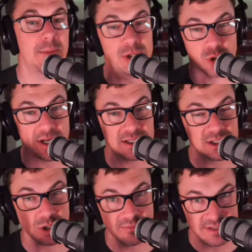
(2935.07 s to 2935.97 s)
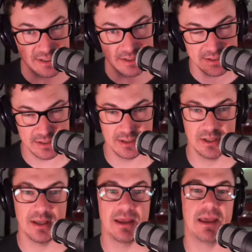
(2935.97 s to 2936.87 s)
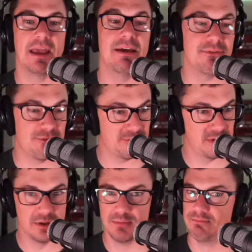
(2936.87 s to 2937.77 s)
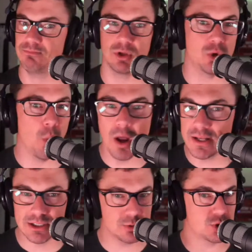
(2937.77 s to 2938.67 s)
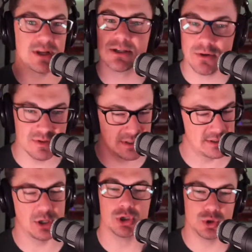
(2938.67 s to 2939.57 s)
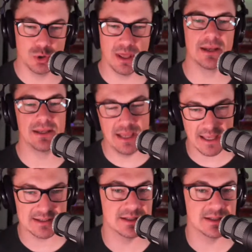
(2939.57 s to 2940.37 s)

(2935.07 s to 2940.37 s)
It could be trading services. If you wanted to trade services, could you do that? Yes.